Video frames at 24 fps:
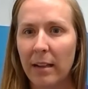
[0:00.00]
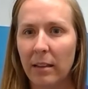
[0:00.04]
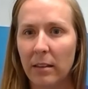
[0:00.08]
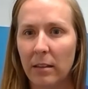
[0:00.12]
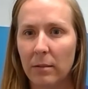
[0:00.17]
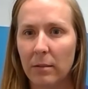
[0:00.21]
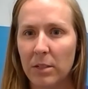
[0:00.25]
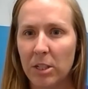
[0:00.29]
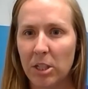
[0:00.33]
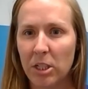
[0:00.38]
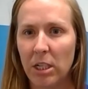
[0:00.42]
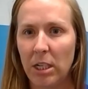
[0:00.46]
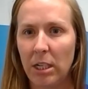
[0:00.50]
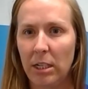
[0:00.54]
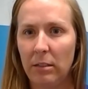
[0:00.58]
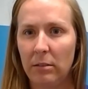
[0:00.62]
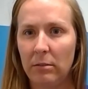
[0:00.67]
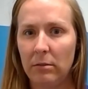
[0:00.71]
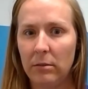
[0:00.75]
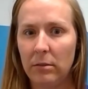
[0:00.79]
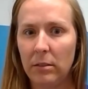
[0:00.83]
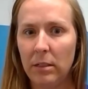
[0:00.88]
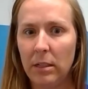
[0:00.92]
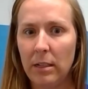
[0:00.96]
of the
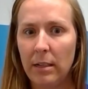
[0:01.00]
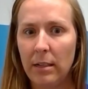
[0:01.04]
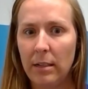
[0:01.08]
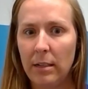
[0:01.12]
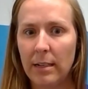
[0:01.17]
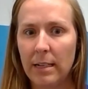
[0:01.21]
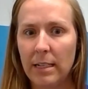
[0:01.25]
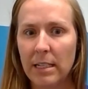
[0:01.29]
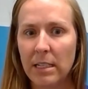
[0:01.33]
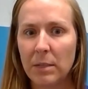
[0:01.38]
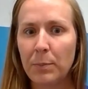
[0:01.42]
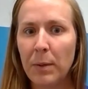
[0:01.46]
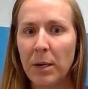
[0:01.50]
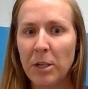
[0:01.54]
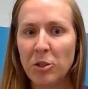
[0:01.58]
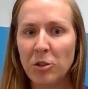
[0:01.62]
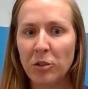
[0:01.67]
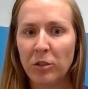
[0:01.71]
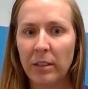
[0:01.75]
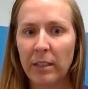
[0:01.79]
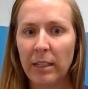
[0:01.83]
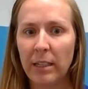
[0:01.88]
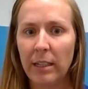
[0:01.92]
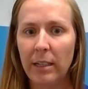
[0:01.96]
machine.
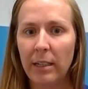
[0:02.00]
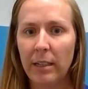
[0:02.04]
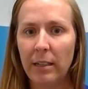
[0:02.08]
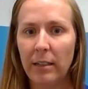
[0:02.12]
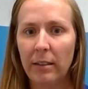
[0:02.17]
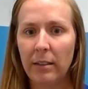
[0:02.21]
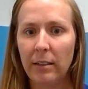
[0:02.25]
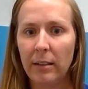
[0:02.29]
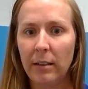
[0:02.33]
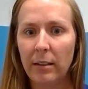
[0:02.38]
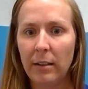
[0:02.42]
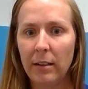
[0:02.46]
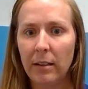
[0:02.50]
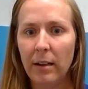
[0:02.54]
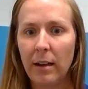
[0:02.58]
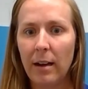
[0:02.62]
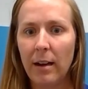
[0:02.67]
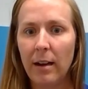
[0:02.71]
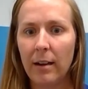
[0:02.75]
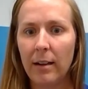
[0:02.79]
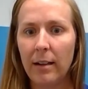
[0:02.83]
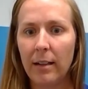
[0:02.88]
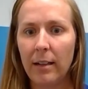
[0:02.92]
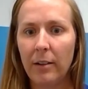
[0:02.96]
Especially
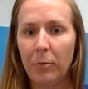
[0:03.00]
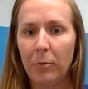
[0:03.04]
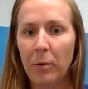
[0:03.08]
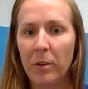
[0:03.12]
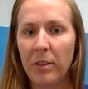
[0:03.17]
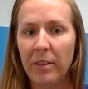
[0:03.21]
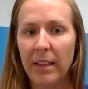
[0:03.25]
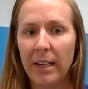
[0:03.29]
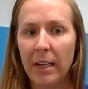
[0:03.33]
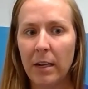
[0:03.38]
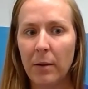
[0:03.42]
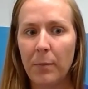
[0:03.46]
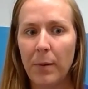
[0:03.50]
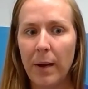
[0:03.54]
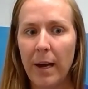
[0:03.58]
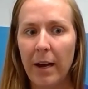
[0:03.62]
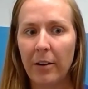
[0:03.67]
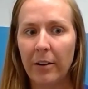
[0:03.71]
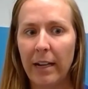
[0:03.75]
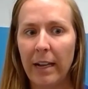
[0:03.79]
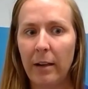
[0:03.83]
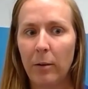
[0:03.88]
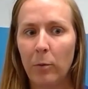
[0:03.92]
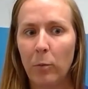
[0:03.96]
if we think
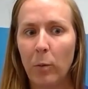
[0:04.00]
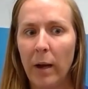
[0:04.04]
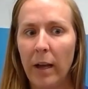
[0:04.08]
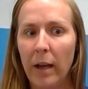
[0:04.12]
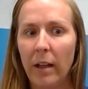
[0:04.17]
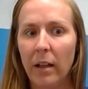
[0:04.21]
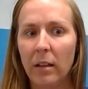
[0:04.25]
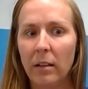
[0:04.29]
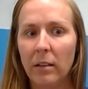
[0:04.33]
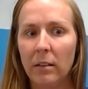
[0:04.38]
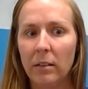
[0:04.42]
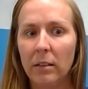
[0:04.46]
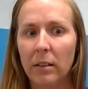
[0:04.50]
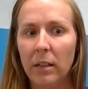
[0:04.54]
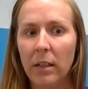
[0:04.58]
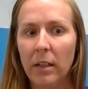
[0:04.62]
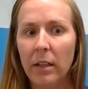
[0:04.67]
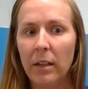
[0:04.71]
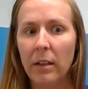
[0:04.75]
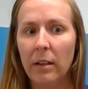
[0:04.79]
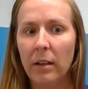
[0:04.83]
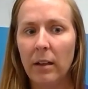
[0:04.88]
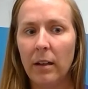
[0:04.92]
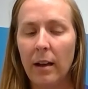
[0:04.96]
about a well
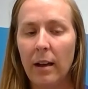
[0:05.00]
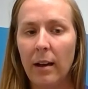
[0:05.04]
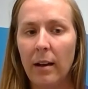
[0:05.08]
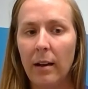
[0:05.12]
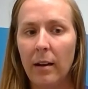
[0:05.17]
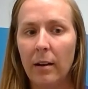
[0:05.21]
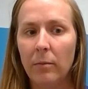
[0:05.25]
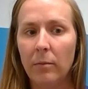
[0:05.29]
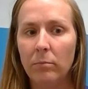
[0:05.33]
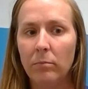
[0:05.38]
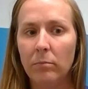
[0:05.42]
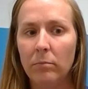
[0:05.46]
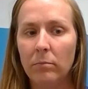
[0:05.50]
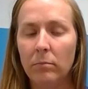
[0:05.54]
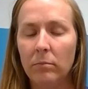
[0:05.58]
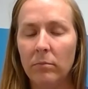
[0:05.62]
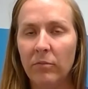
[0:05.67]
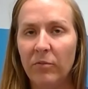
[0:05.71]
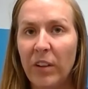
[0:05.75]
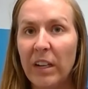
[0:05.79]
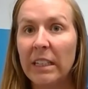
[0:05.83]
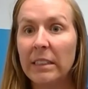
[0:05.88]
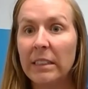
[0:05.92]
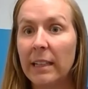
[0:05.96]

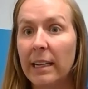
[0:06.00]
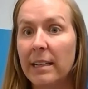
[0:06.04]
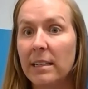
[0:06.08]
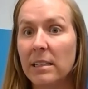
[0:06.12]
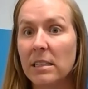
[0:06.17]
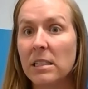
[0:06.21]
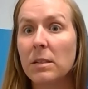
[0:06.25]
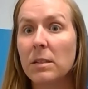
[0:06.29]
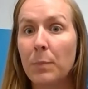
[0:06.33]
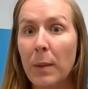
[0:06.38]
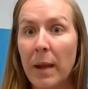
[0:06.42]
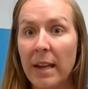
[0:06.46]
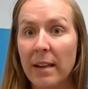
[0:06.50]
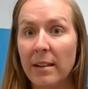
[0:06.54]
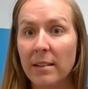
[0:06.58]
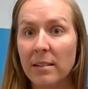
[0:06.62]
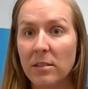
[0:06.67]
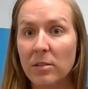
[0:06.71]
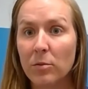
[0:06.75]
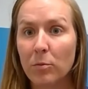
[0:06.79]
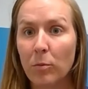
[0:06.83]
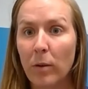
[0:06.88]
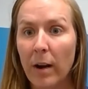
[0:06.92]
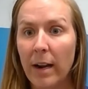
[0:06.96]
ventilated
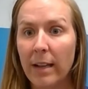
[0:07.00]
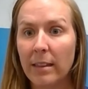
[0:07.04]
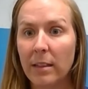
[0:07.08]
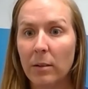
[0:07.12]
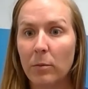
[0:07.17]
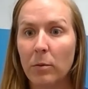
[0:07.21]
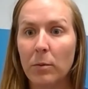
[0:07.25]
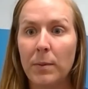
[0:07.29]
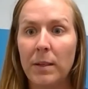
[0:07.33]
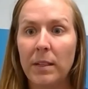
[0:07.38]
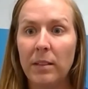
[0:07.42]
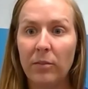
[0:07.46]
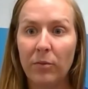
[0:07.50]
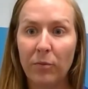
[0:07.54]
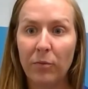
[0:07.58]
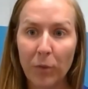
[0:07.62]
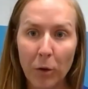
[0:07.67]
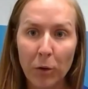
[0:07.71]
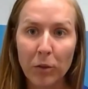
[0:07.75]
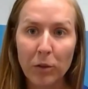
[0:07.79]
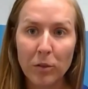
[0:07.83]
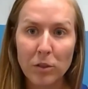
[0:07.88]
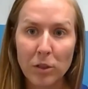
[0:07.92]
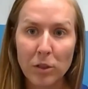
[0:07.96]
space, right, that would be
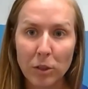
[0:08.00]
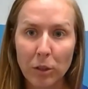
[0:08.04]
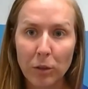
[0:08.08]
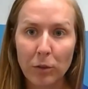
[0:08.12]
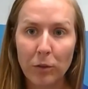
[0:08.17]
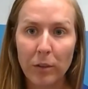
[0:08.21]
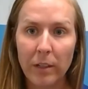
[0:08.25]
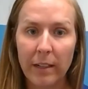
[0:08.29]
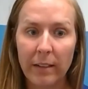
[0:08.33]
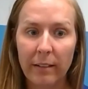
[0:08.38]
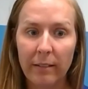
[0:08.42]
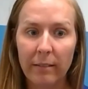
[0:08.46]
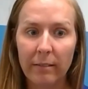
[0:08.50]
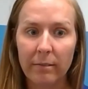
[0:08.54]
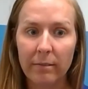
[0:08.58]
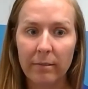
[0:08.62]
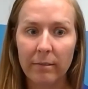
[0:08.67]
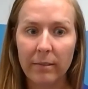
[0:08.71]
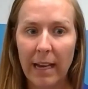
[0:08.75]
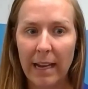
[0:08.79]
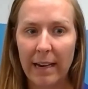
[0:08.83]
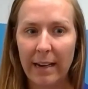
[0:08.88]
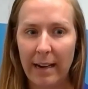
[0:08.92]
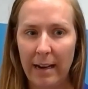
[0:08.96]
further diluting
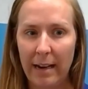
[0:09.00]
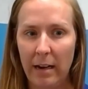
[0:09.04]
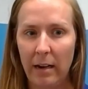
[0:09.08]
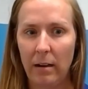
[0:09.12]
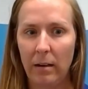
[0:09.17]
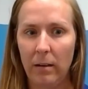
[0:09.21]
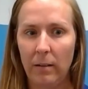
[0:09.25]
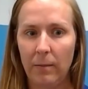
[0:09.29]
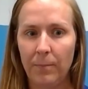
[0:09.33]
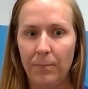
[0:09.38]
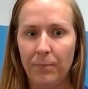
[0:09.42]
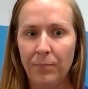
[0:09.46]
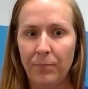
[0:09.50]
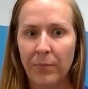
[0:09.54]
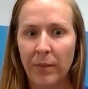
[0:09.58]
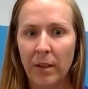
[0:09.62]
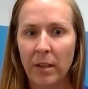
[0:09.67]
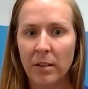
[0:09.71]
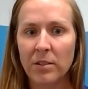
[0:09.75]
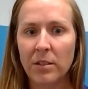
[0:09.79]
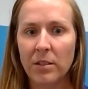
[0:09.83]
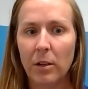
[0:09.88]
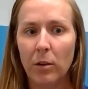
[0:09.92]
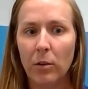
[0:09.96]
that air.
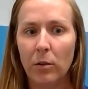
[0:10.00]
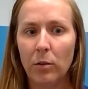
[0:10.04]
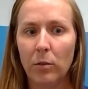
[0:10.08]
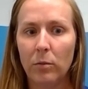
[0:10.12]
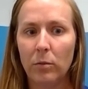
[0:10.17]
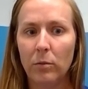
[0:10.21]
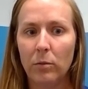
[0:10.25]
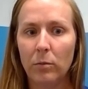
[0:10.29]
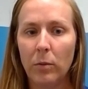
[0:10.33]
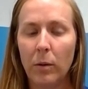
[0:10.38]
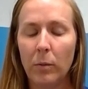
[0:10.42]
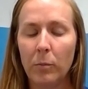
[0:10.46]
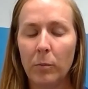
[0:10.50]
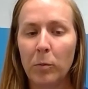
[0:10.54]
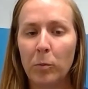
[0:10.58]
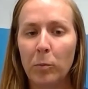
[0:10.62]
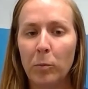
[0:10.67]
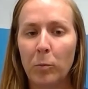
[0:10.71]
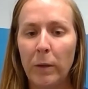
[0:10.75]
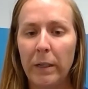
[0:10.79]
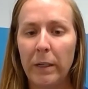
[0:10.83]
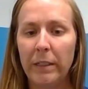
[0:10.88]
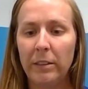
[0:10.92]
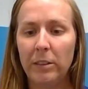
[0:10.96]
So
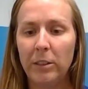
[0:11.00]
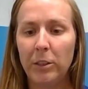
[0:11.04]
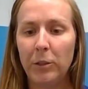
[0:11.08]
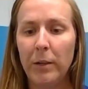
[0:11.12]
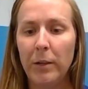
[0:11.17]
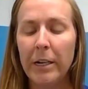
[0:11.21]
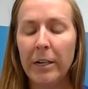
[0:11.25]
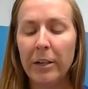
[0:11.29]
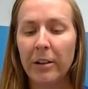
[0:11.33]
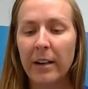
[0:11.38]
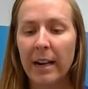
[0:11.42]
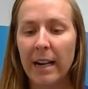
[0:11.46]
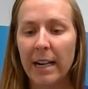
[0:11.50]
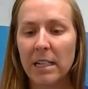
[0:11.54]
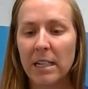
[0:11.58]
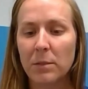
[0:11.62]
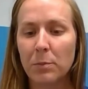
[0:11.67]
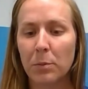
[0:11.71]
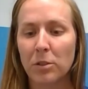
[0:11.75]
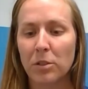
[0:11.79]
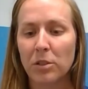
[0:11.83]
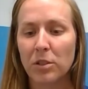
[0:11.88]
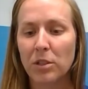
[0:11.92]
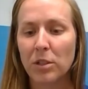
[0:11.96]
when you hear
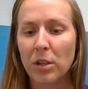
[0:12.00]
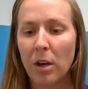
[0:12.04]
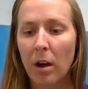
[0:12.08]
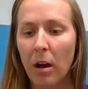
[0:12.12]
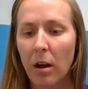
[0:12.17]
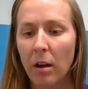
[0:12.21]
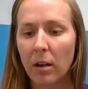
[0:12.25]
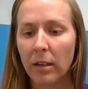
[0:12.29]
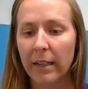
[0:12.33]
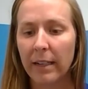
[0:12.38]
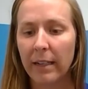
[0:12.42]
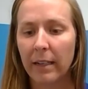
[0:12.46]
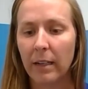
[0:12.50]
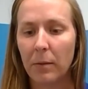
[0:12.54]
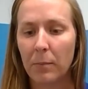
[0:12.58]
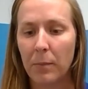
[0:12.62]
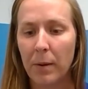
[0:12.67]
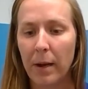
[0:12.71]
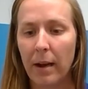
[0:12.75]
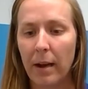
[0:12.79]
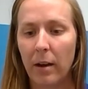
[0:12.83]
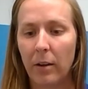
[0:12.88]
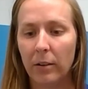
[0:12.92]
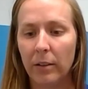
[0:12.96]
experts talking
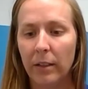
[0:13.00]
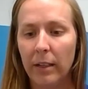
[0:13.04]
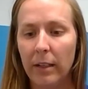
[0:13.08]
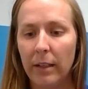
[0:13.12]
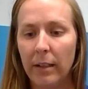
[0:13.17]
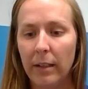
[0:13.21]
about,